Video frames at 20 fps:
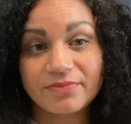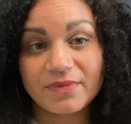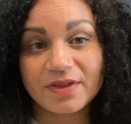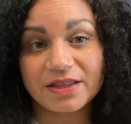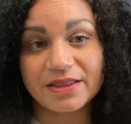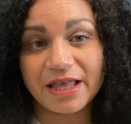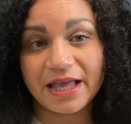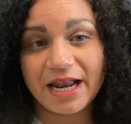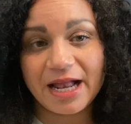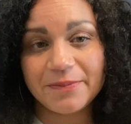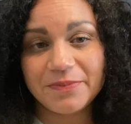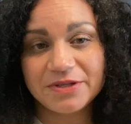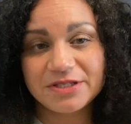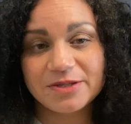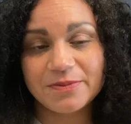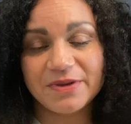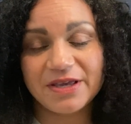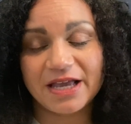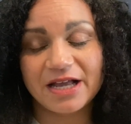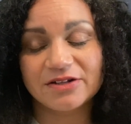that happen
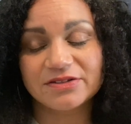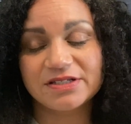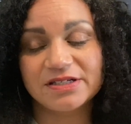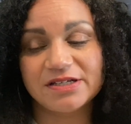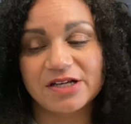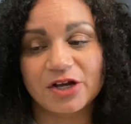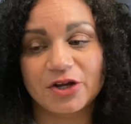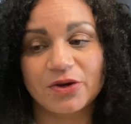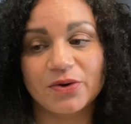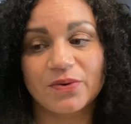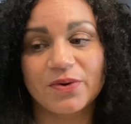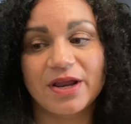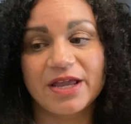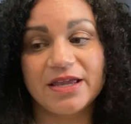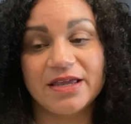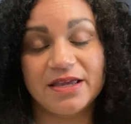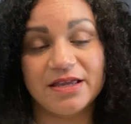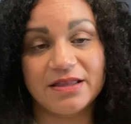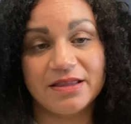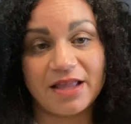to be out to
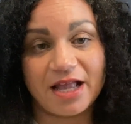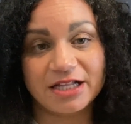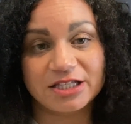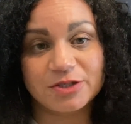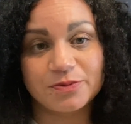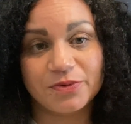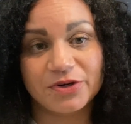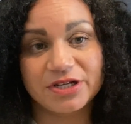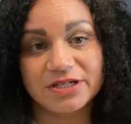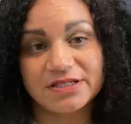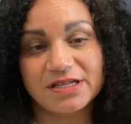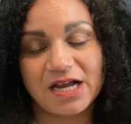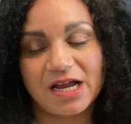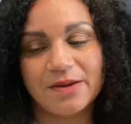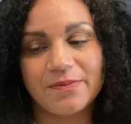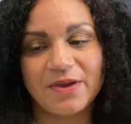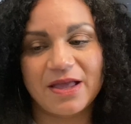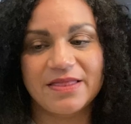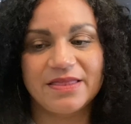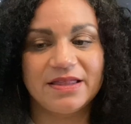decorate in that
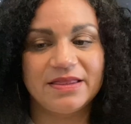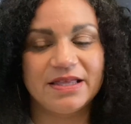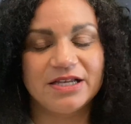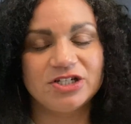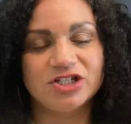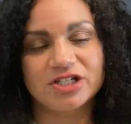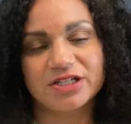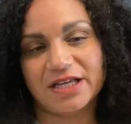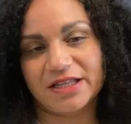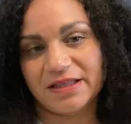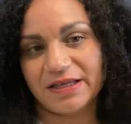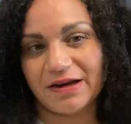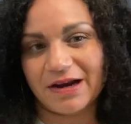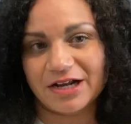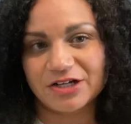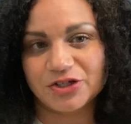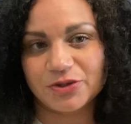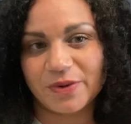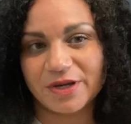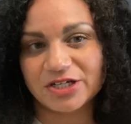springtime, and then they just get the
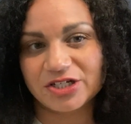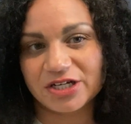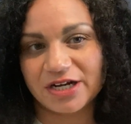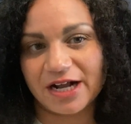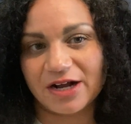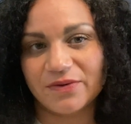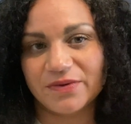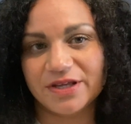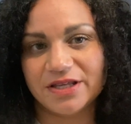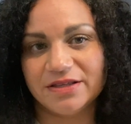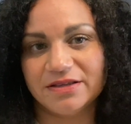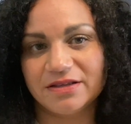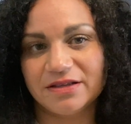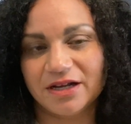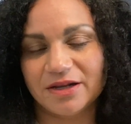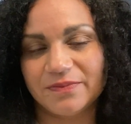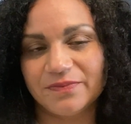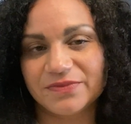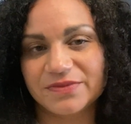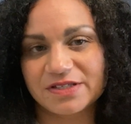graduation out
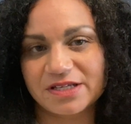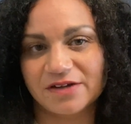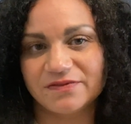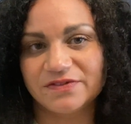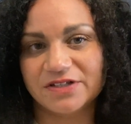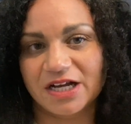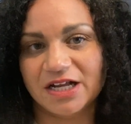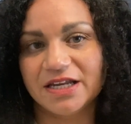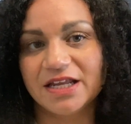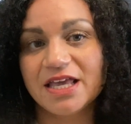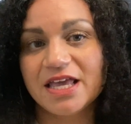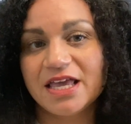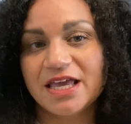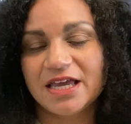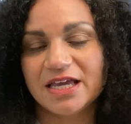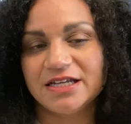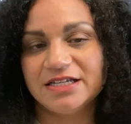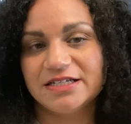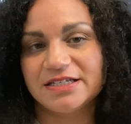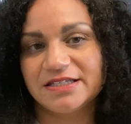and stuff done
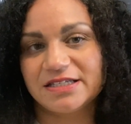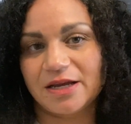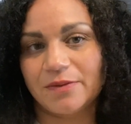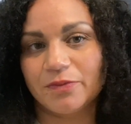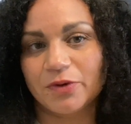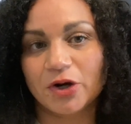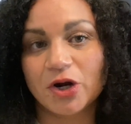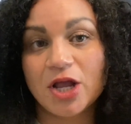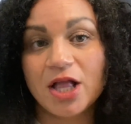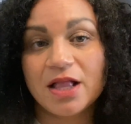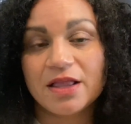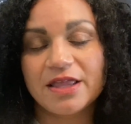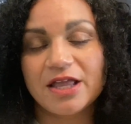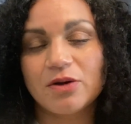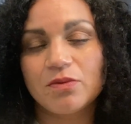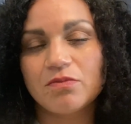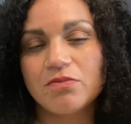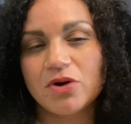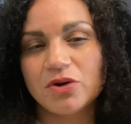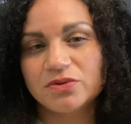in December.
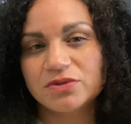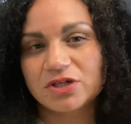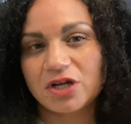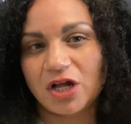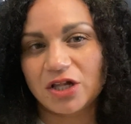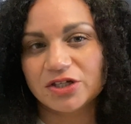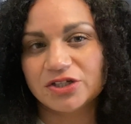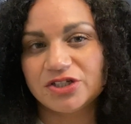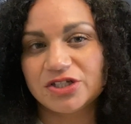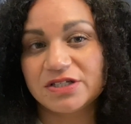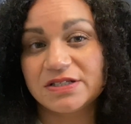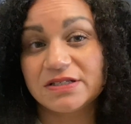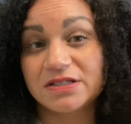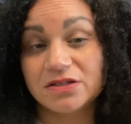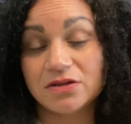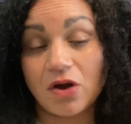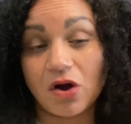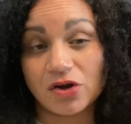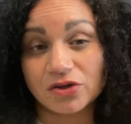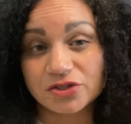Now, most colleges
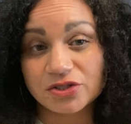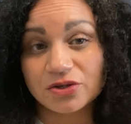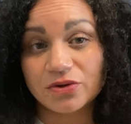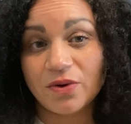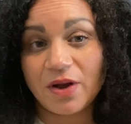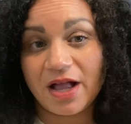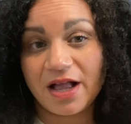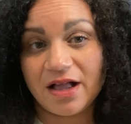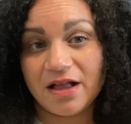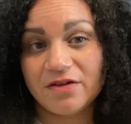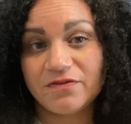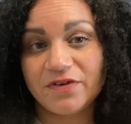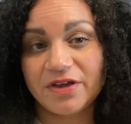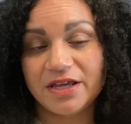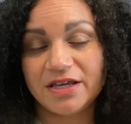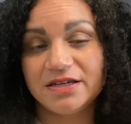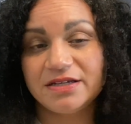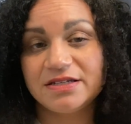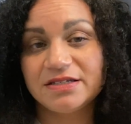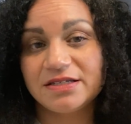also have
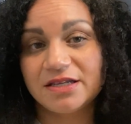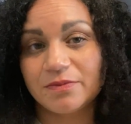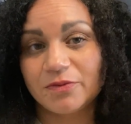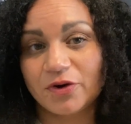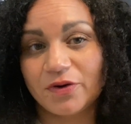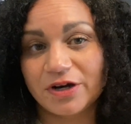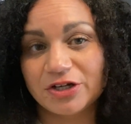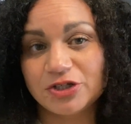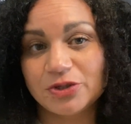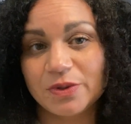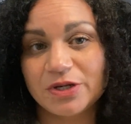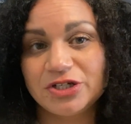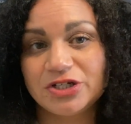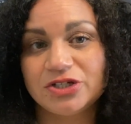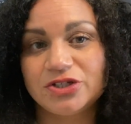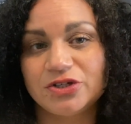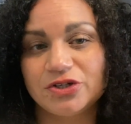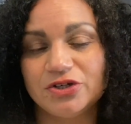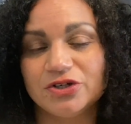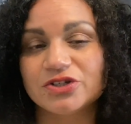a December
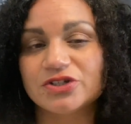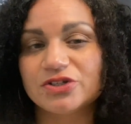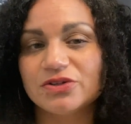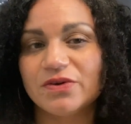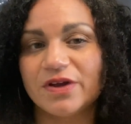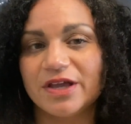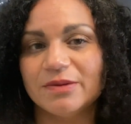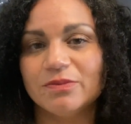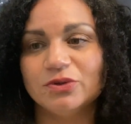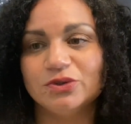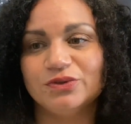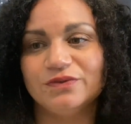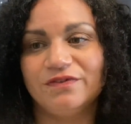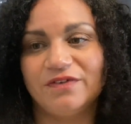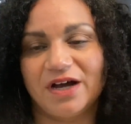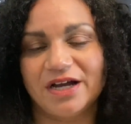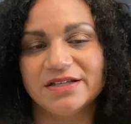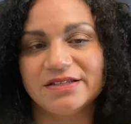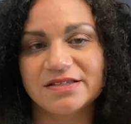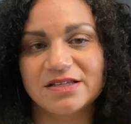graduation, so you're still able to
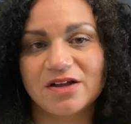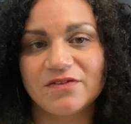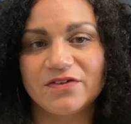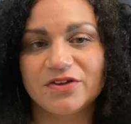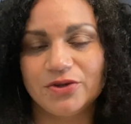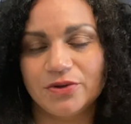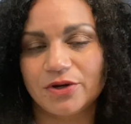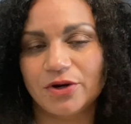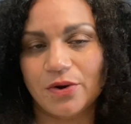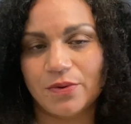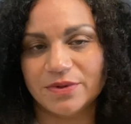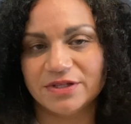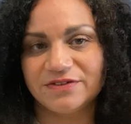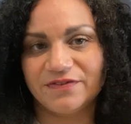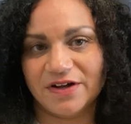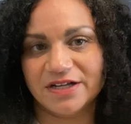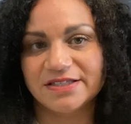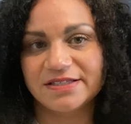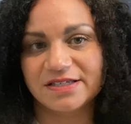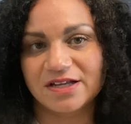find stuff, and you can always
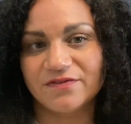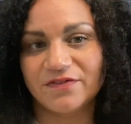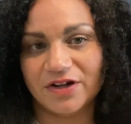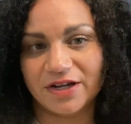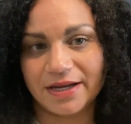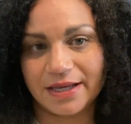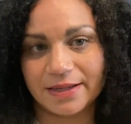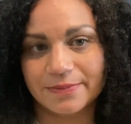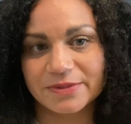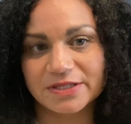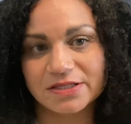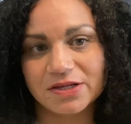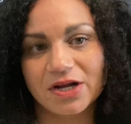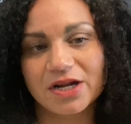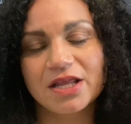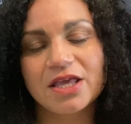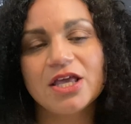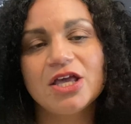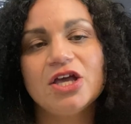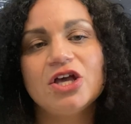find stuff on
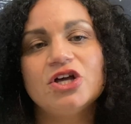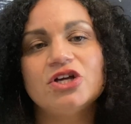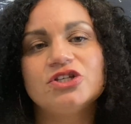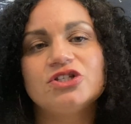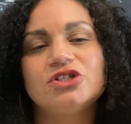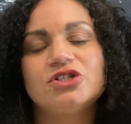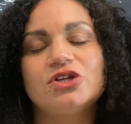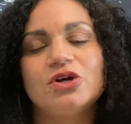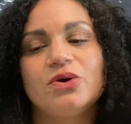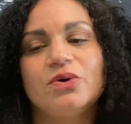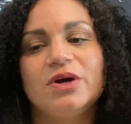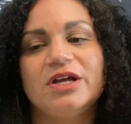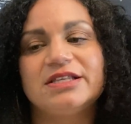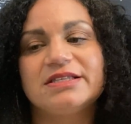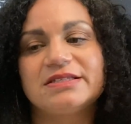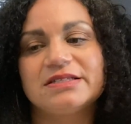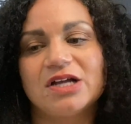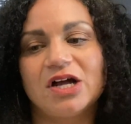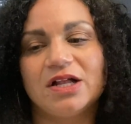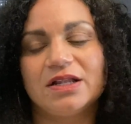Amazon. So
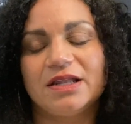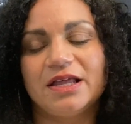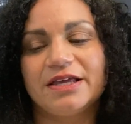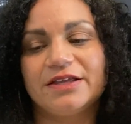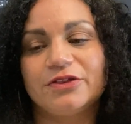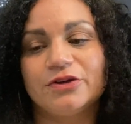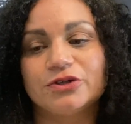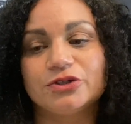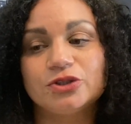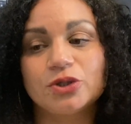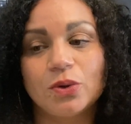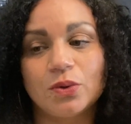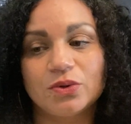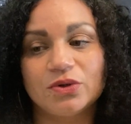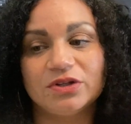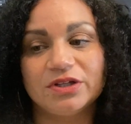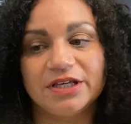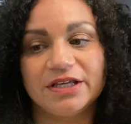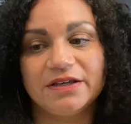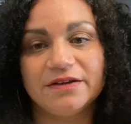it's not like they're
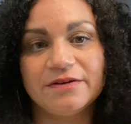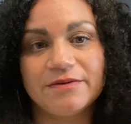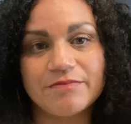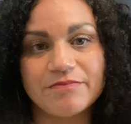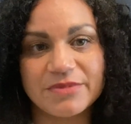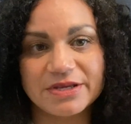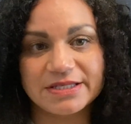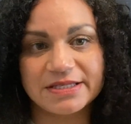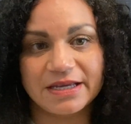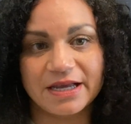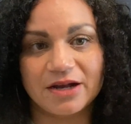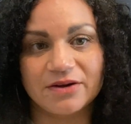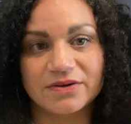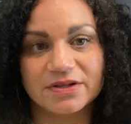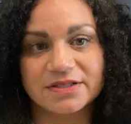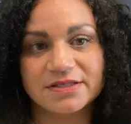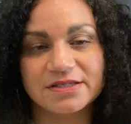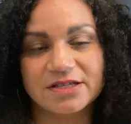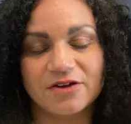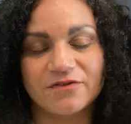totally missing out
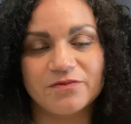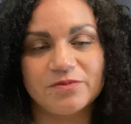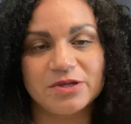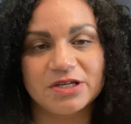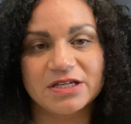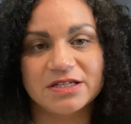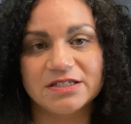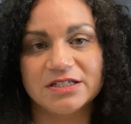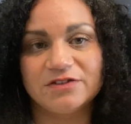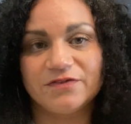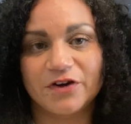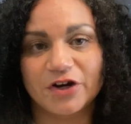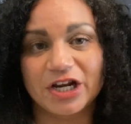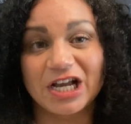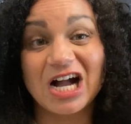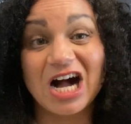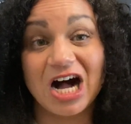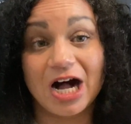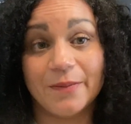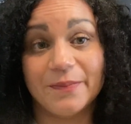on stuff, because it's very
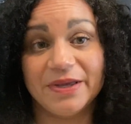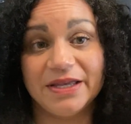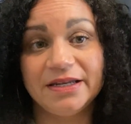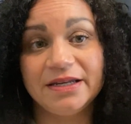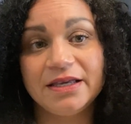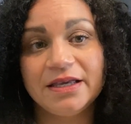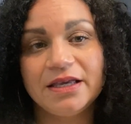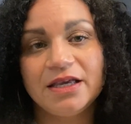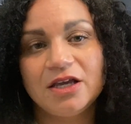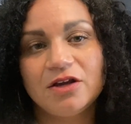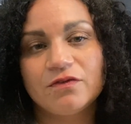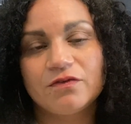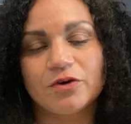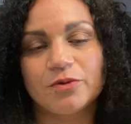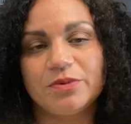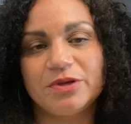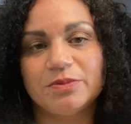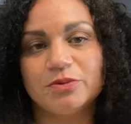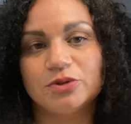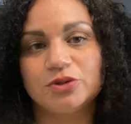common for
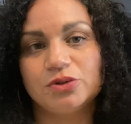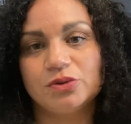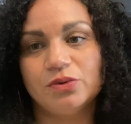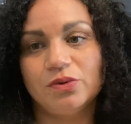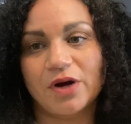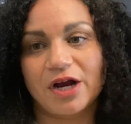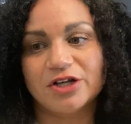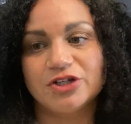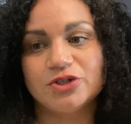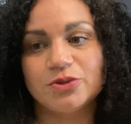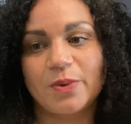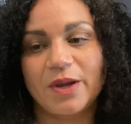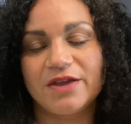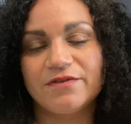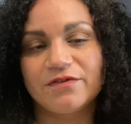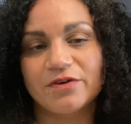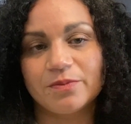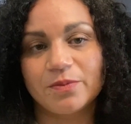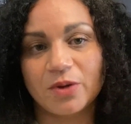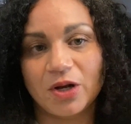people to graduate
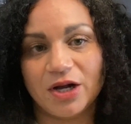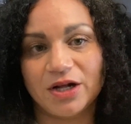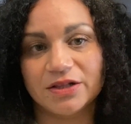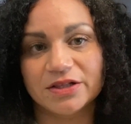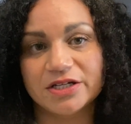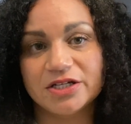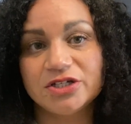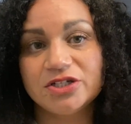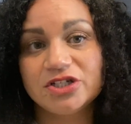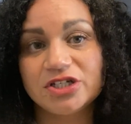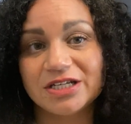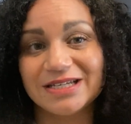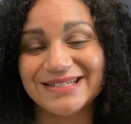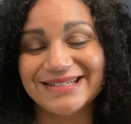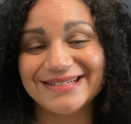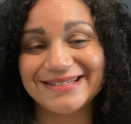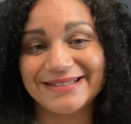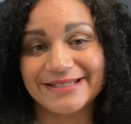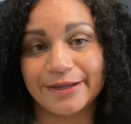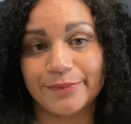from college in
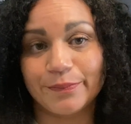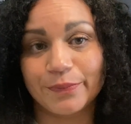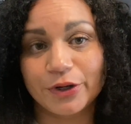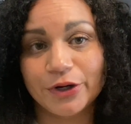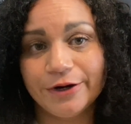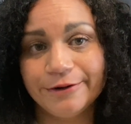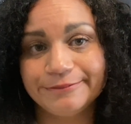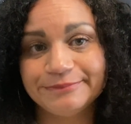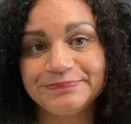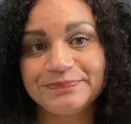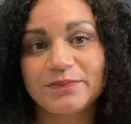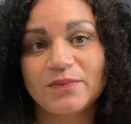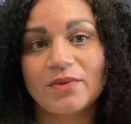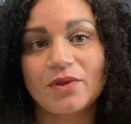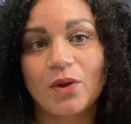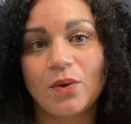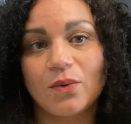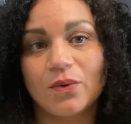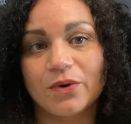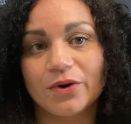December,
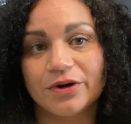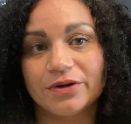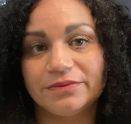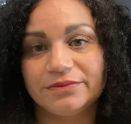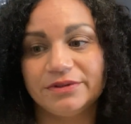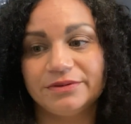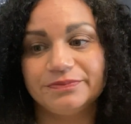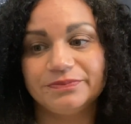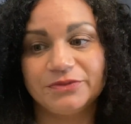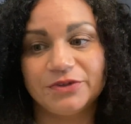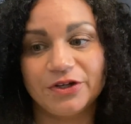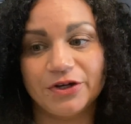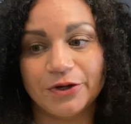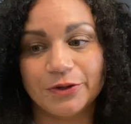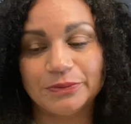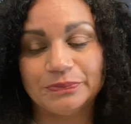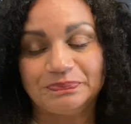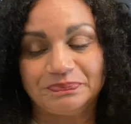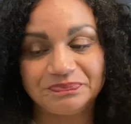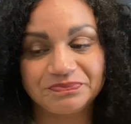or
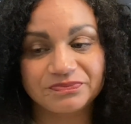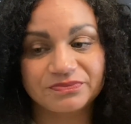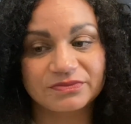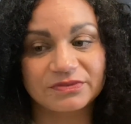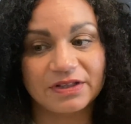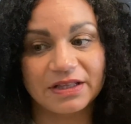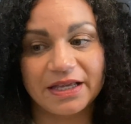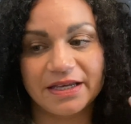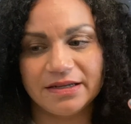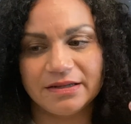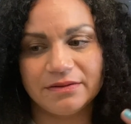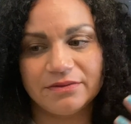late